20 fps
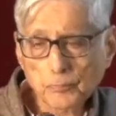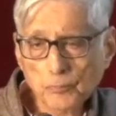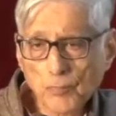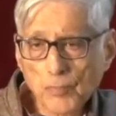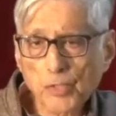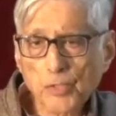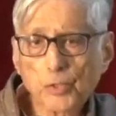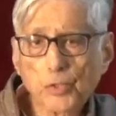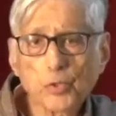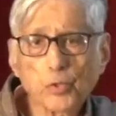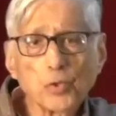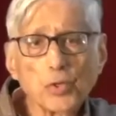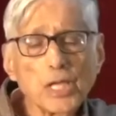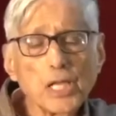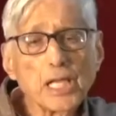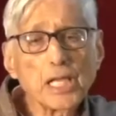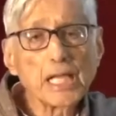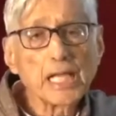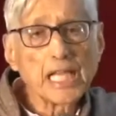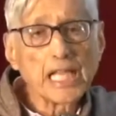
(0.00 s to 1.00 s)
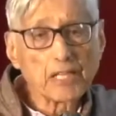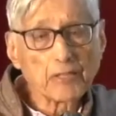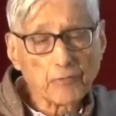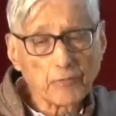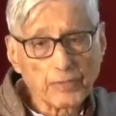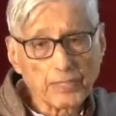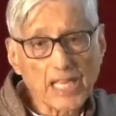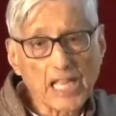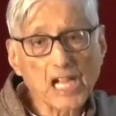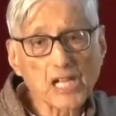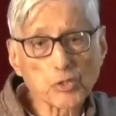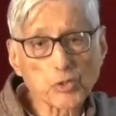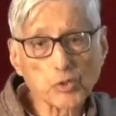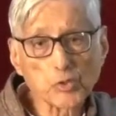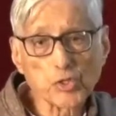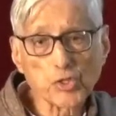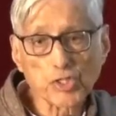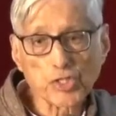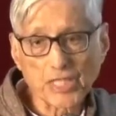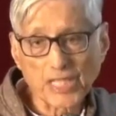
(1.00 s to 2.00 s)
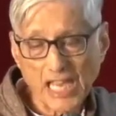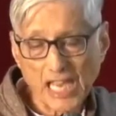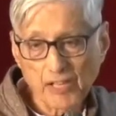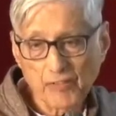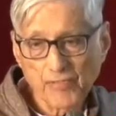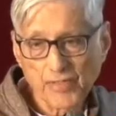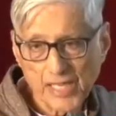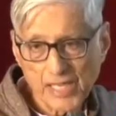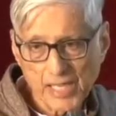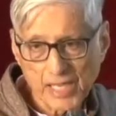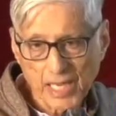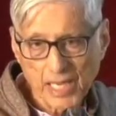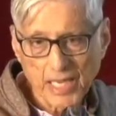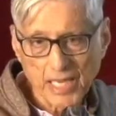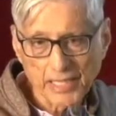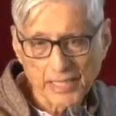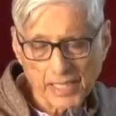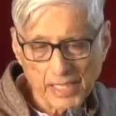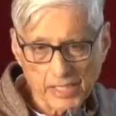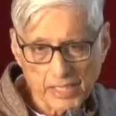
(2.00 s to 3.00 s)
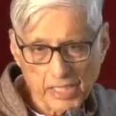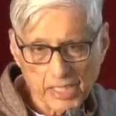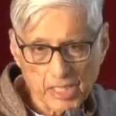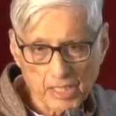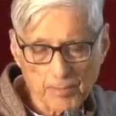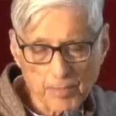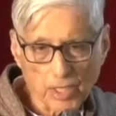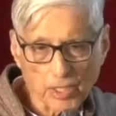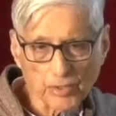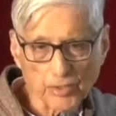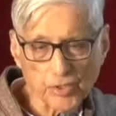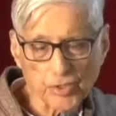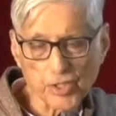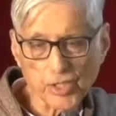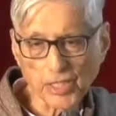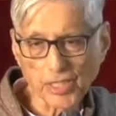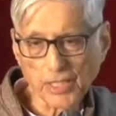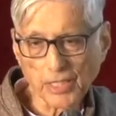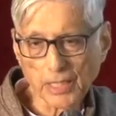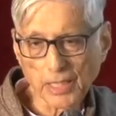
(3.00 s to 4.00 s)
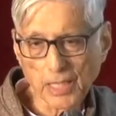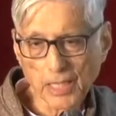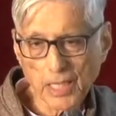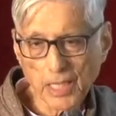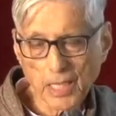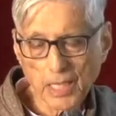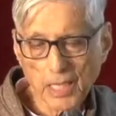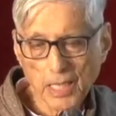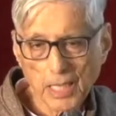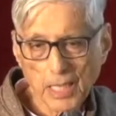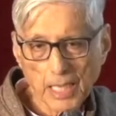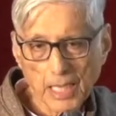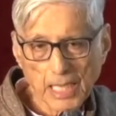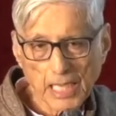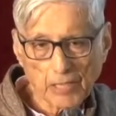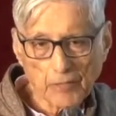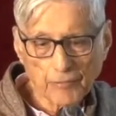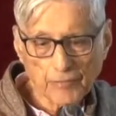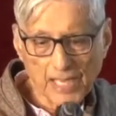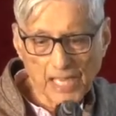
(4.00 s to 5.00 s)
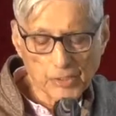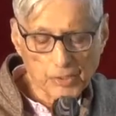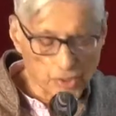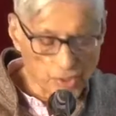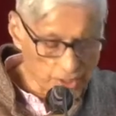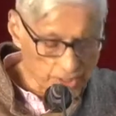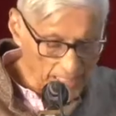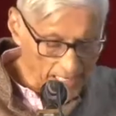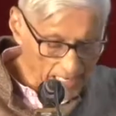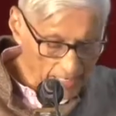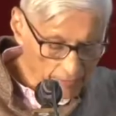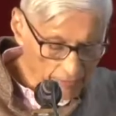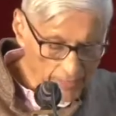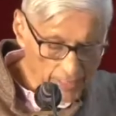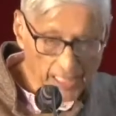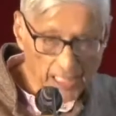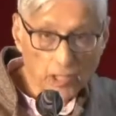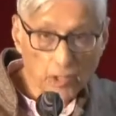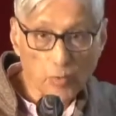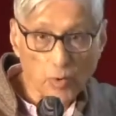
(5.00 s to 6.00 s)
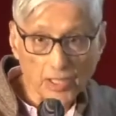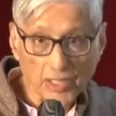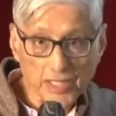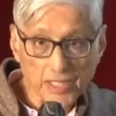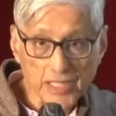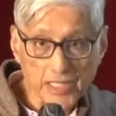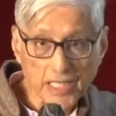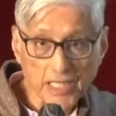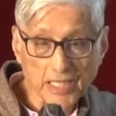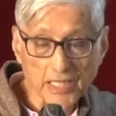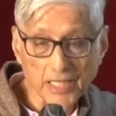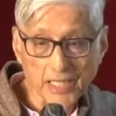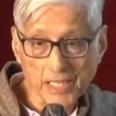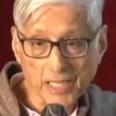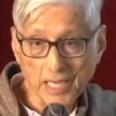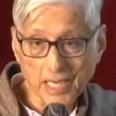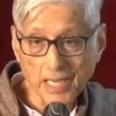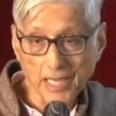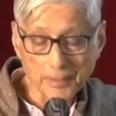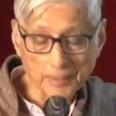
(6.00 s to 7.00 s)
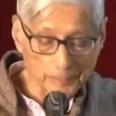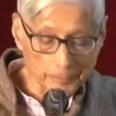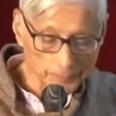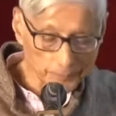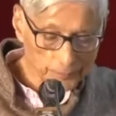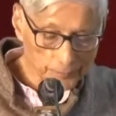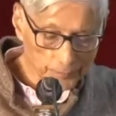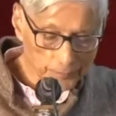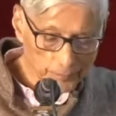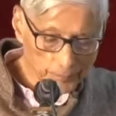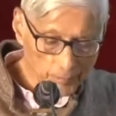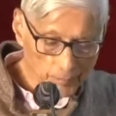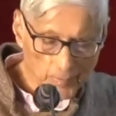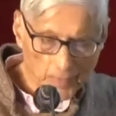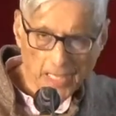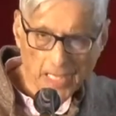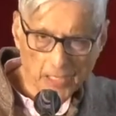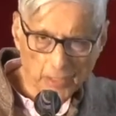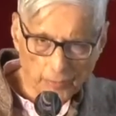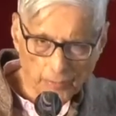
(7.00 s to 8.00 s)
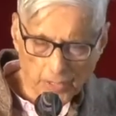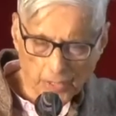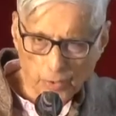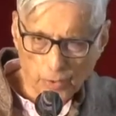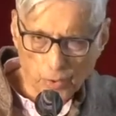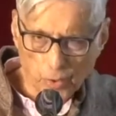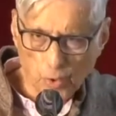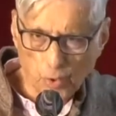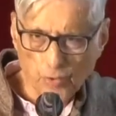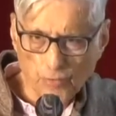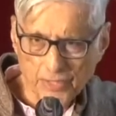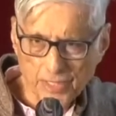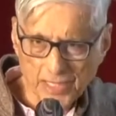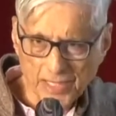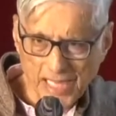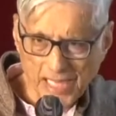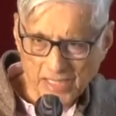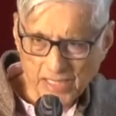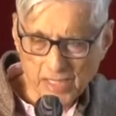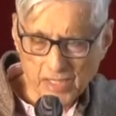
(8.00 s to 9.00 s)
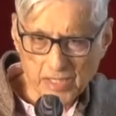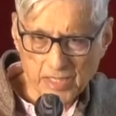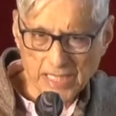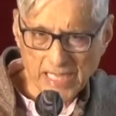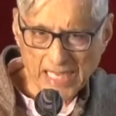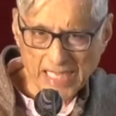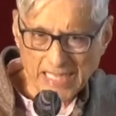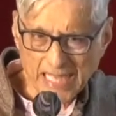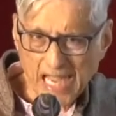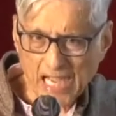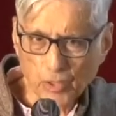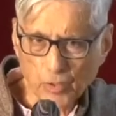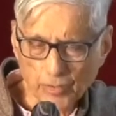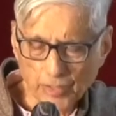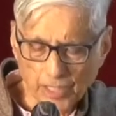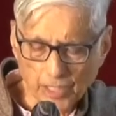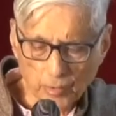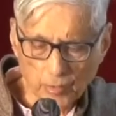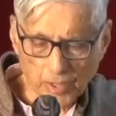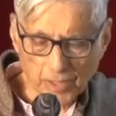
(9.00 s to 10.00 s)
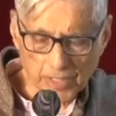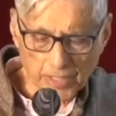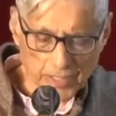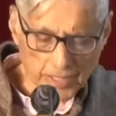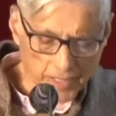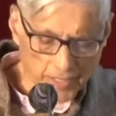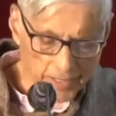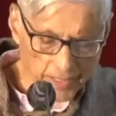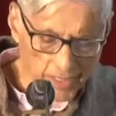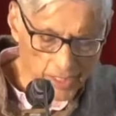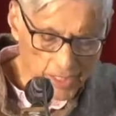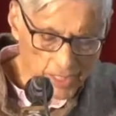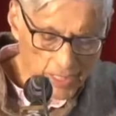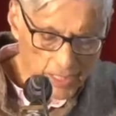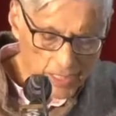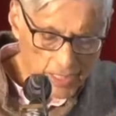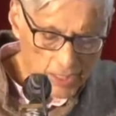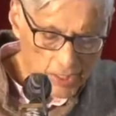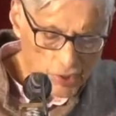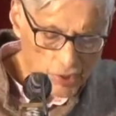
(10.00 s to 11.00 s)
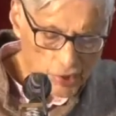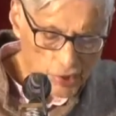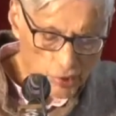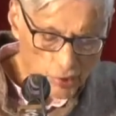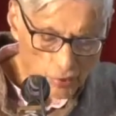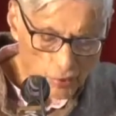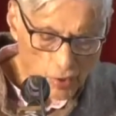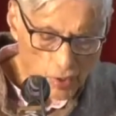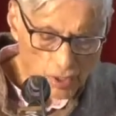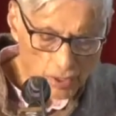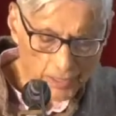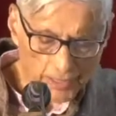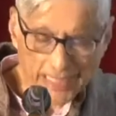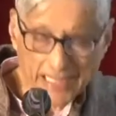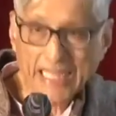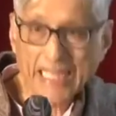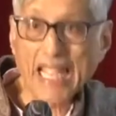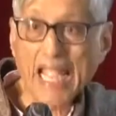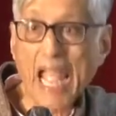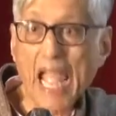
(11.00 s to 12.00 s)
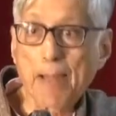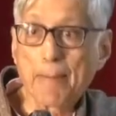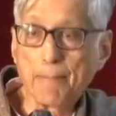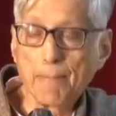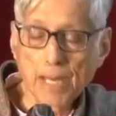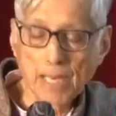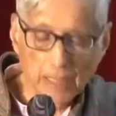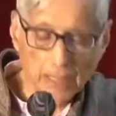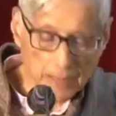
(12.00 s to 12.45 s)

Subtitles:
if we are to save India and Indian democracy, if we are to save equality in India, and we know of the latest attack on equality, the so-called CAB,